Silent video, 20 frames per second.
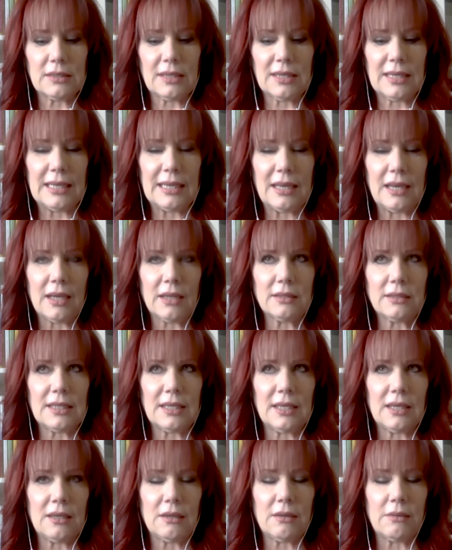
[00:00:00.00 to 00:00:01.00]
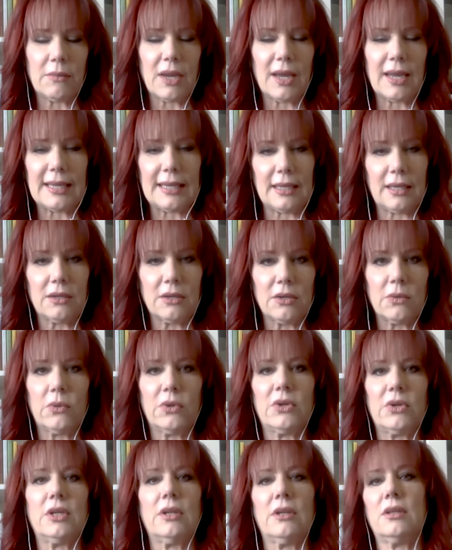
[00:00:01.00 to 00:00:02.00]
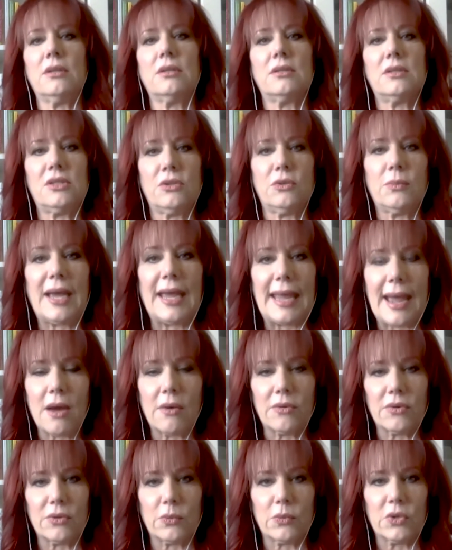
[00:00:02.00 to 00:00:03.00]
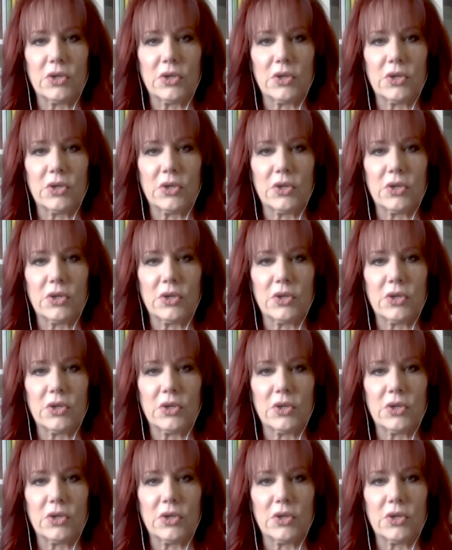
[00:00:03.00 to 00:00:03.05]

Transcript: connecting my inner world to my outer world